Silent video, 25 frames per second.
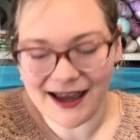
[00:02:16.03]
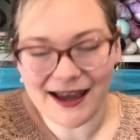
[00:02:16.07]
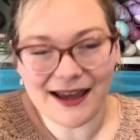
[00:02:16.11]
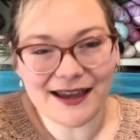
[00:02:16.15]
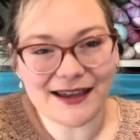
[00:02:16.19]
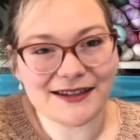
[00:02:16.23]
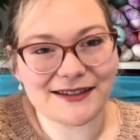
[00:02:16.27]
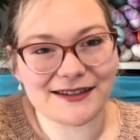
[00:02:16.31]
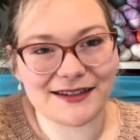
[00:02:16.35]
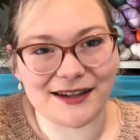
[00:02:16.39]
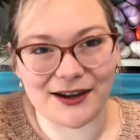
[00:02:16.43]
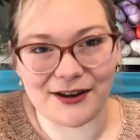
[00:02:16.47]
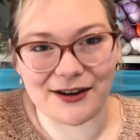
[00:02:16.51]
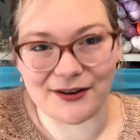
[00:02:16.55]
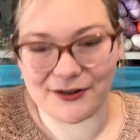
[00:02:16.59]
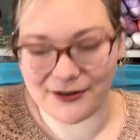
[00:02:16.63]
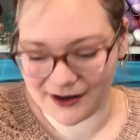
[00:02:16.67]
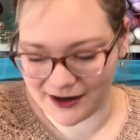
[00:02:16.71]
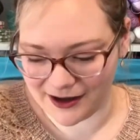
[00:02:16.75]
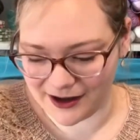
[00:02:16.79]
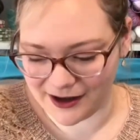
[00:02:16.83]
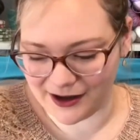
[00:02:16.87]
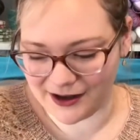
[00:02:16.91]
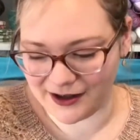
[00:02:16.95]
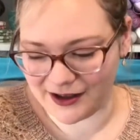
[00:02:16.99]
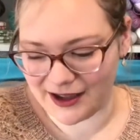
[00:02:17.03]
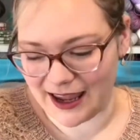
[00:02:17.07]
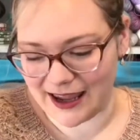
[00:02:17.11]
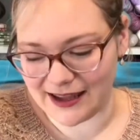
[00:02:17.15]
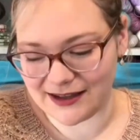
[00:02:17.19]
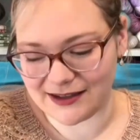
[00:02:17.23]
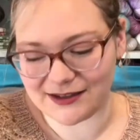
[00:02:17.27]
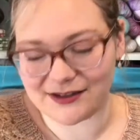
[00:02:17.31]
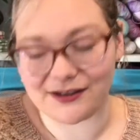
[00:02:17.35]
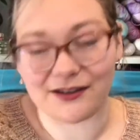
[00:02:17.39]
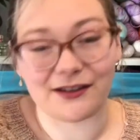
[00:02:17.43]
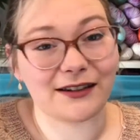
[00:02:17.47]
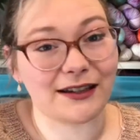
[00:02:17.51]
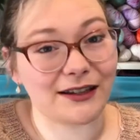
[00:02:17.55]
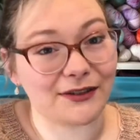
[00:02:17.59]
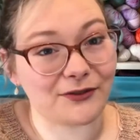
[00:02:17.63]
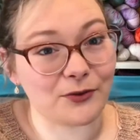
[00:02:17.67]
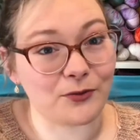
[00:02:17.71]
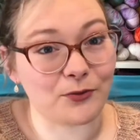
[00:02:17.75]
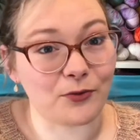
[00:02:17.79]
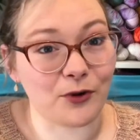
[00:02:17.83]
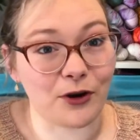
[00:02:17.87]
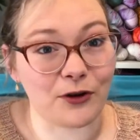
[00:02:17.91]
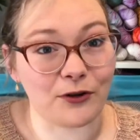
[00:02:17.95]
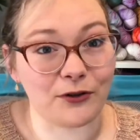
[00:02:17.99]
So ends aren't even
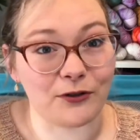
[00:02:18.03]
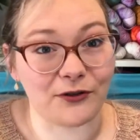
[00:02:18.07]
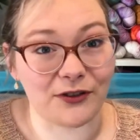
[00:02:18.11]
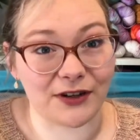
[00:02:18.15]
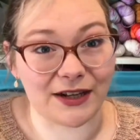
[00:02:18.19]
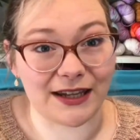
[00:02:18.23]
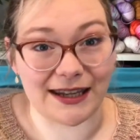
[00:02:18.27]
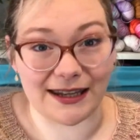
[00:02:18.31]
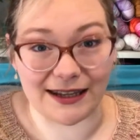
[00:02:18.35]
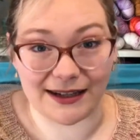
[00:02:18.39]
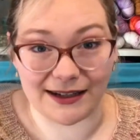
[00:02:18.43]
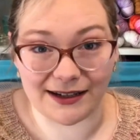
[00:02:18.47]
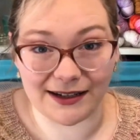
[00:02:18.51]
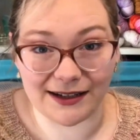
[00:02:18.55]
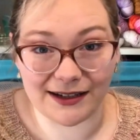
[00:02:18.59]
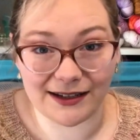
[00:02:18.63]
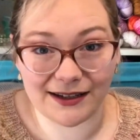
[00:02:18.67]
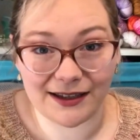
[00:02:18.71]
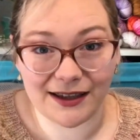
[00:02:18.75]
woven in.